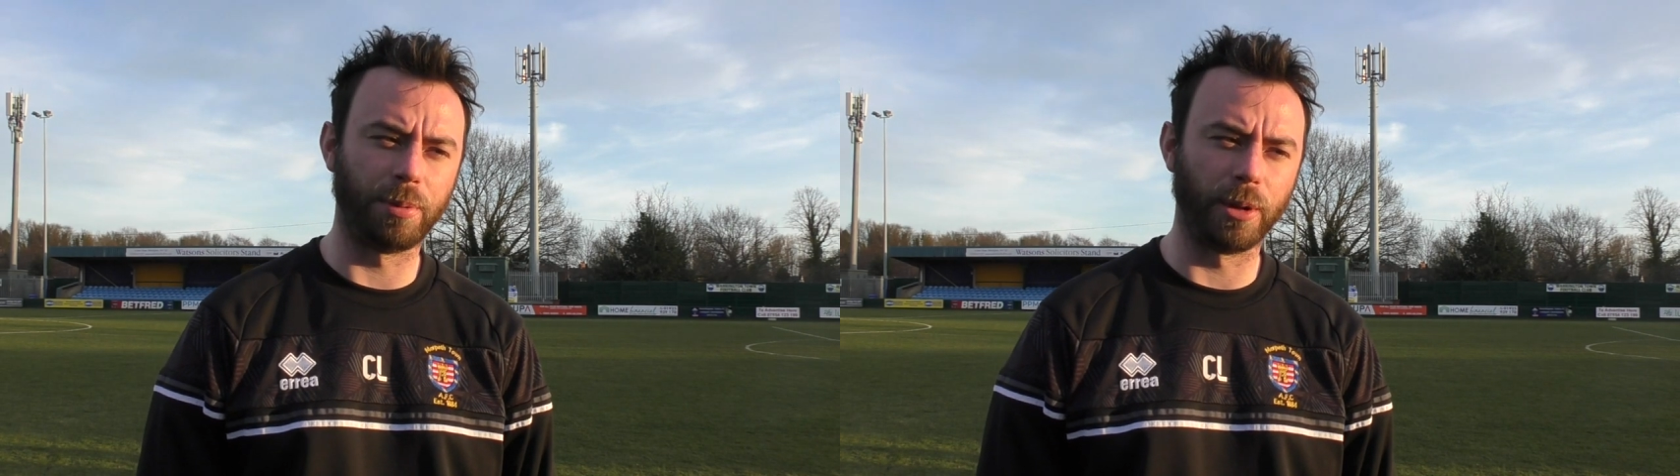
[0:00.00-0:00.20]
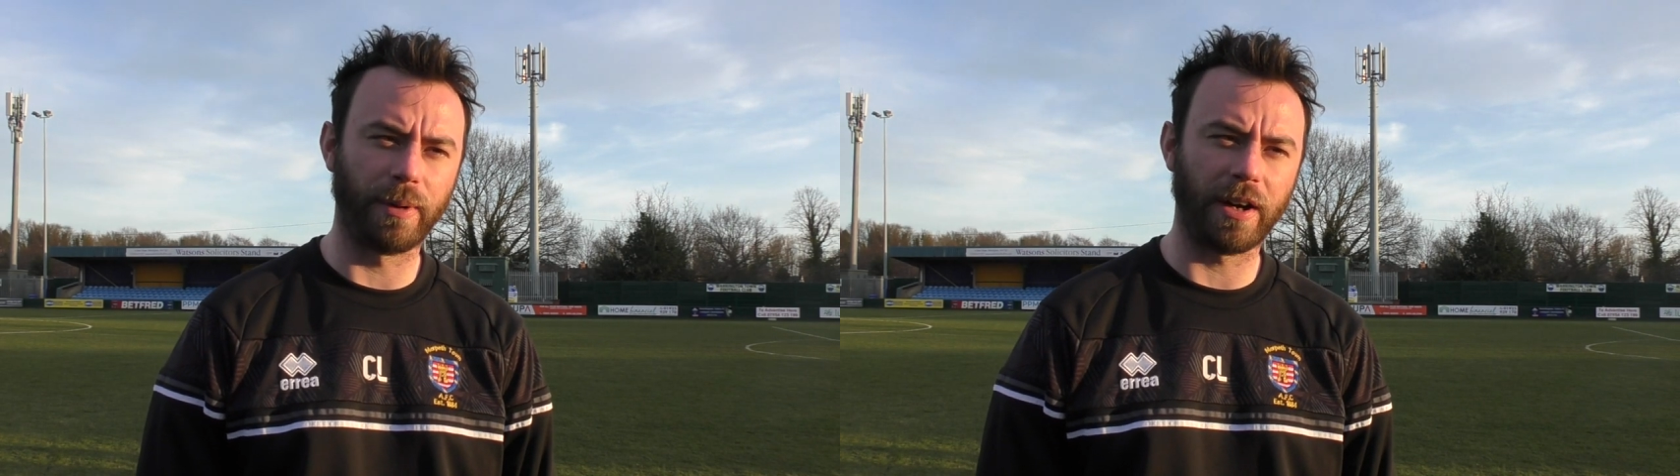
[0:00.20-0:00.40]

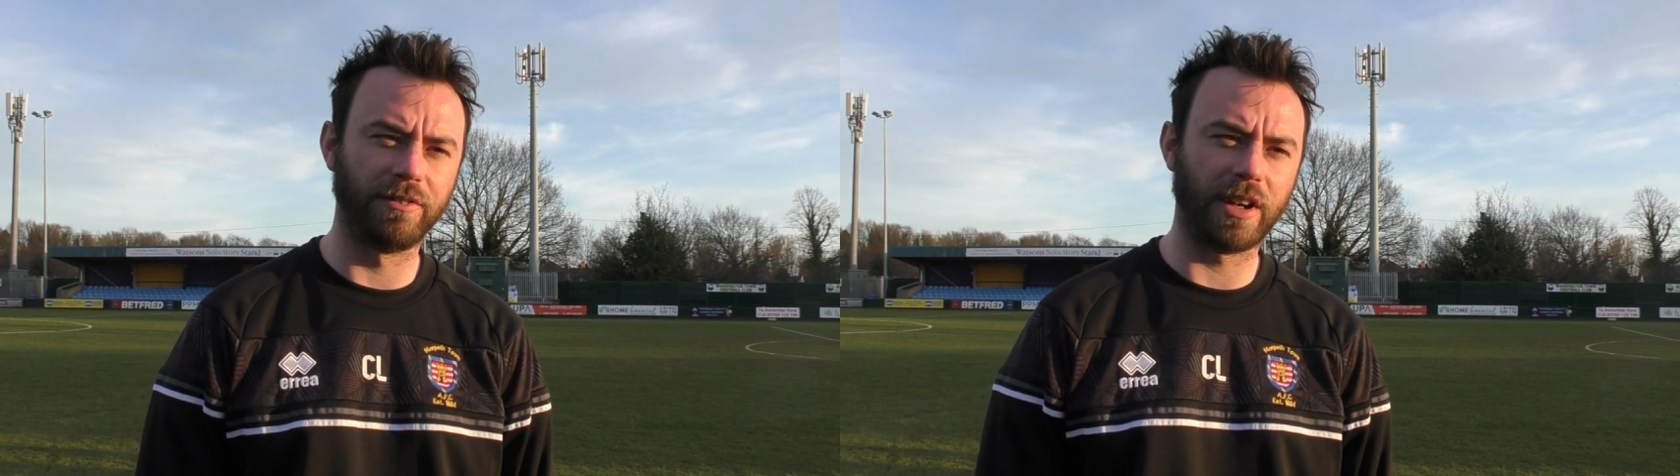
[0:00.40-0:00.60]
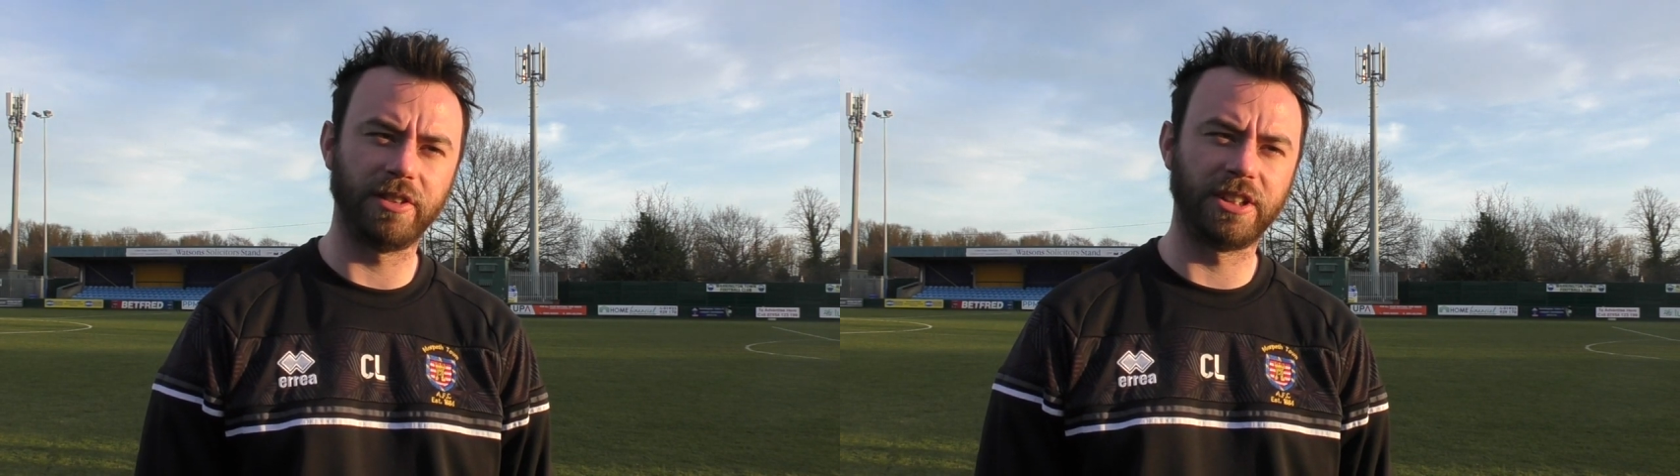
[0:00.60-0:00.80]
but apart
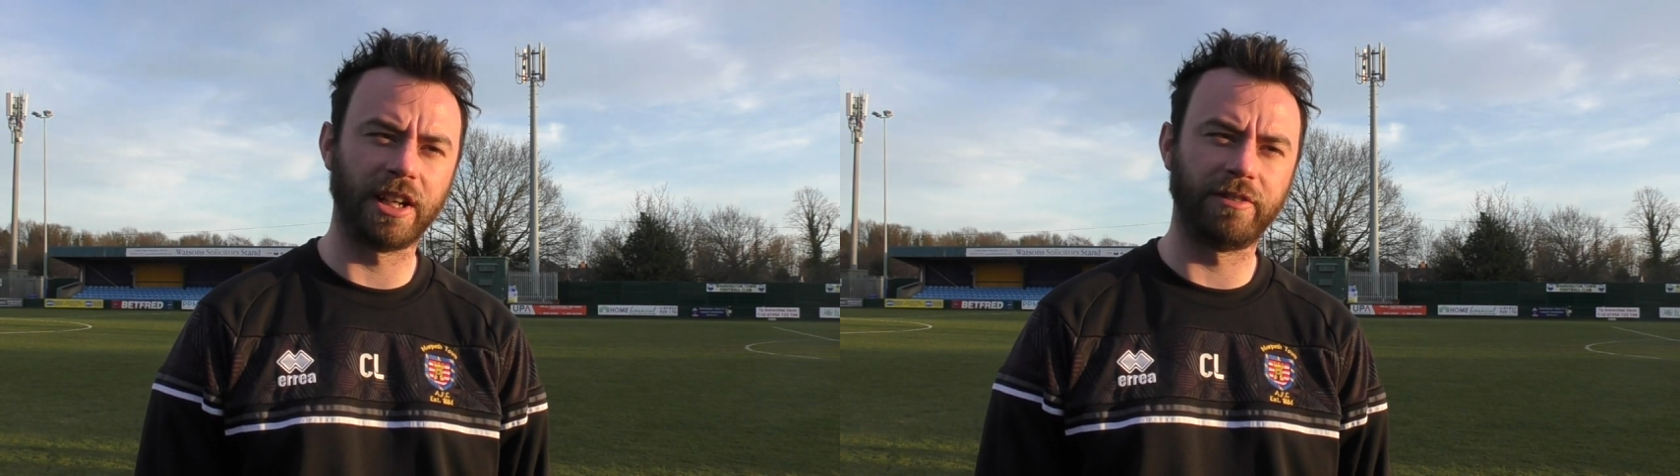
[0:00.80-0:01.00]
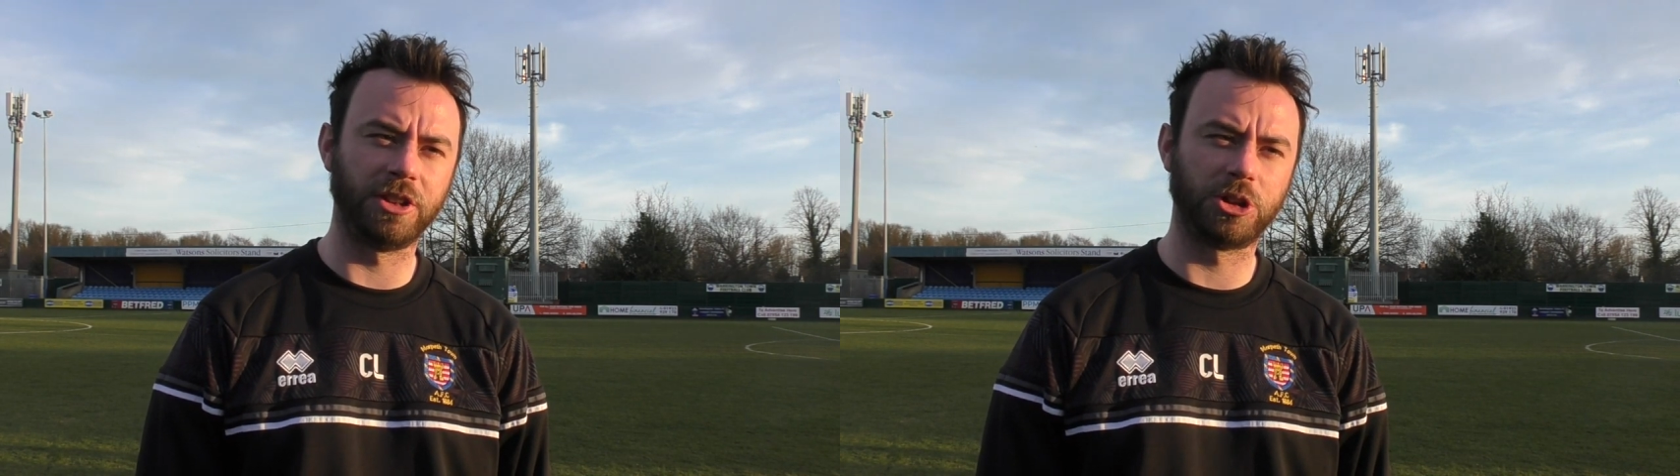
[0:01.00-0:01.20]
from that, we didn't
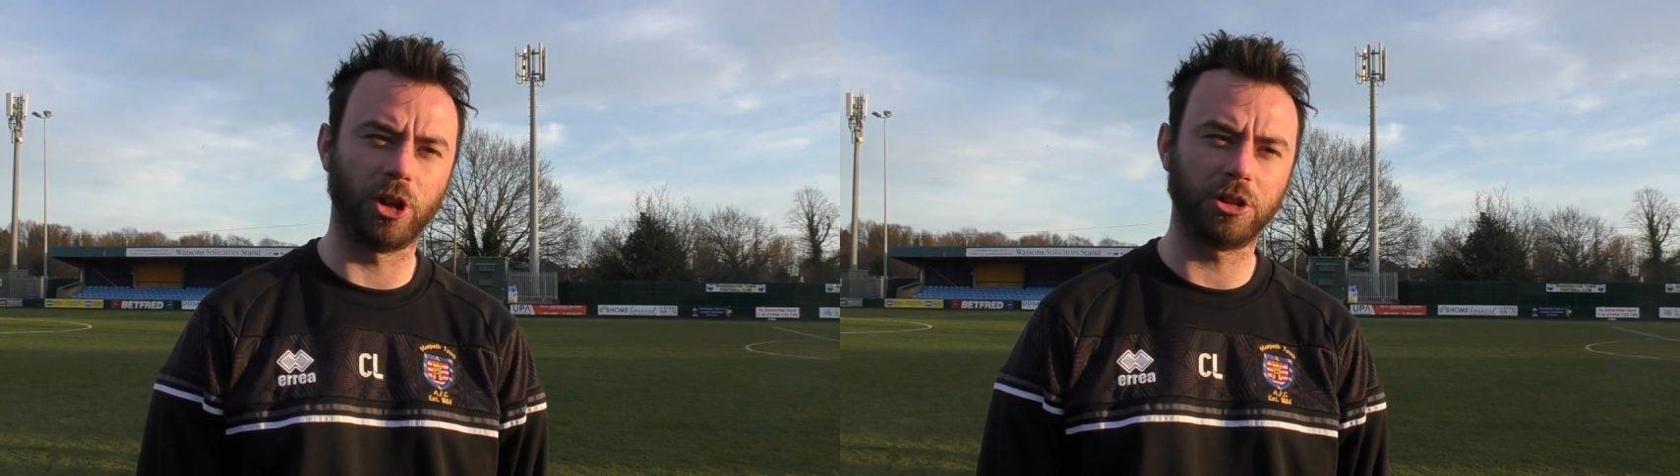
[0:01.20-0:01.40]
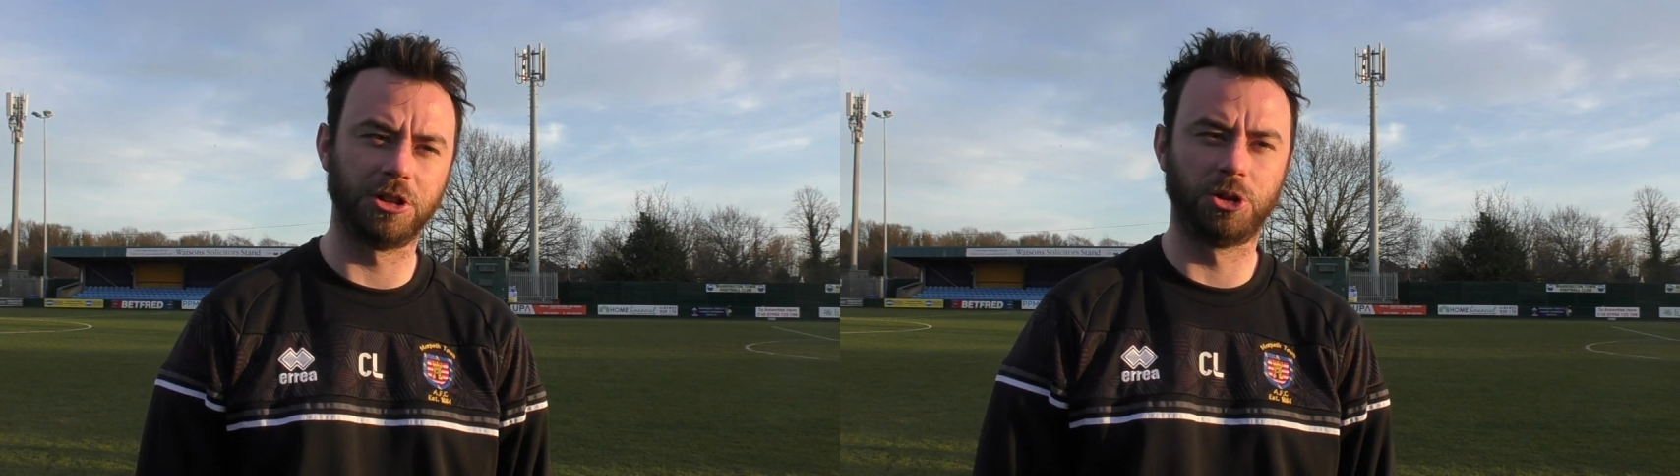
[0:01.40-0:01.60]
have any shots.